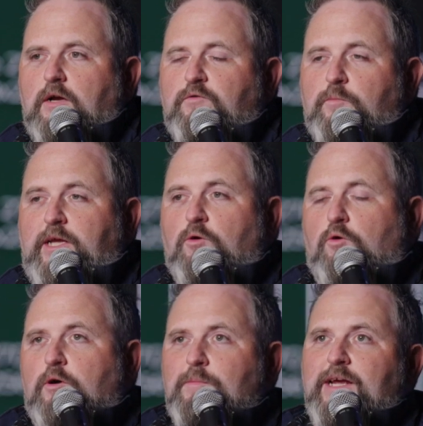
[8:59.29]
for me,
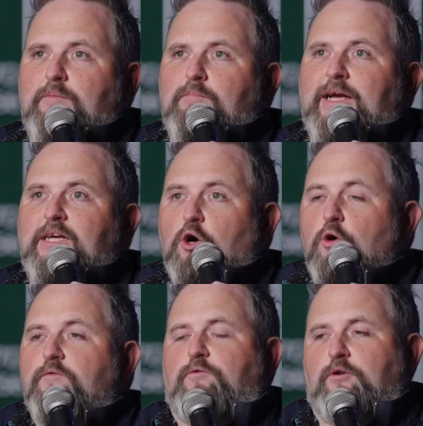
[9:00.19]
or my
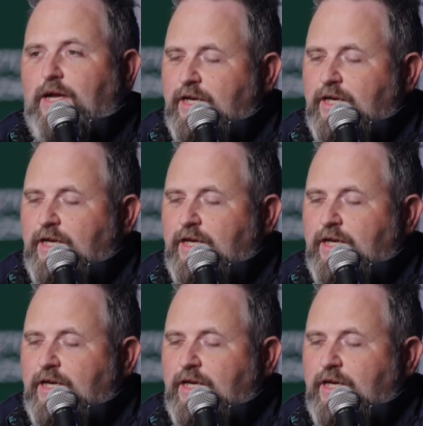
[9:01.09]
goal for,